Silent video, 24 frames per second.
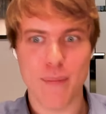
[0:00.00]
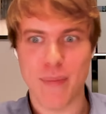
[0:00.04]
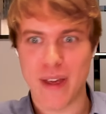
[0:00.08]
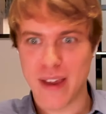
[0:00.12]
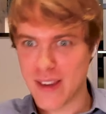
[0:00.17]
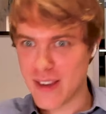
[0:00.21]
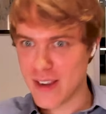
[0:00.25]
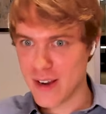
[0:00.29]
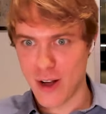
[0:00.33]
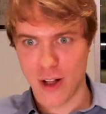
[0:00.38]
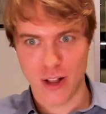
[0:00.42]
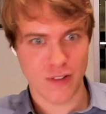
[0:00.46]

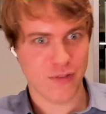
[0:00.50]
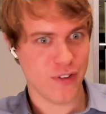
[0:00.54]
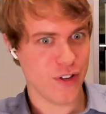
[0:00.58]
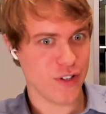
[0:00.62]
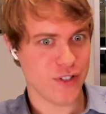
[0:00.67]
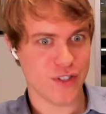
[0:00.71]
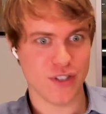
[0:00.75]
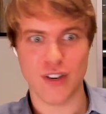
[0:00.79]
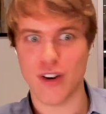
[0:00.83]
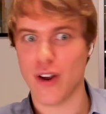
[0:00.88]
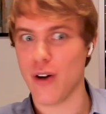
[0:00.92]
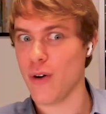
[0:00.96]
making all of
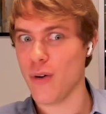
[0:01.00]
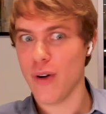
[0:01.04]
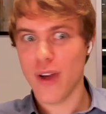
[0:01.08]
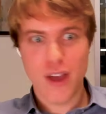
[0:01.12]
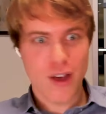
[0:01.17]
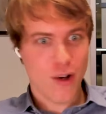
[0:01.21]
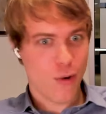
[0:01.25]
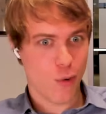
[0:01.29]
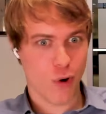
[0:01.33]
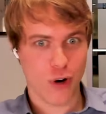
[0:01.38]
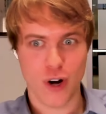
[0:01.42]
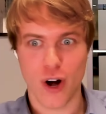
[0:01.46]
us, you know,
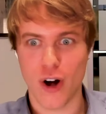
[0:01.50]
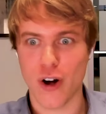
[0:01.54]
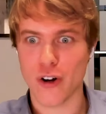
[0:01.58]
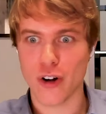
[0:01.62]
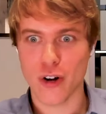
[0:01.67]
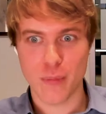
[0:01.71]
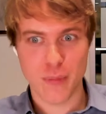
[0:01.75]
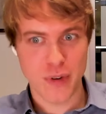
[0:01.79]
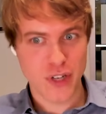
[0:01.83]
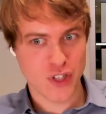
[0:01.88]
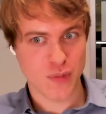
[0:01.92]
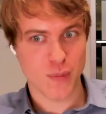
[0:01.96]
work
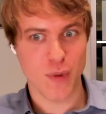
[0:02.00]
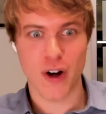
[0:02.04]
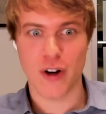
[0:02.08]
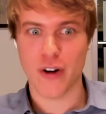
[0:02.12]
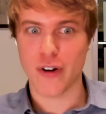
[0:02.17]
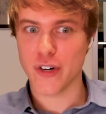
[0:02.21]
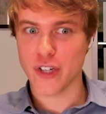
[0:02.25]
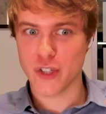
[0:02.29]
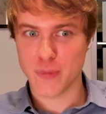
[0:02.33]
harder, be smarter,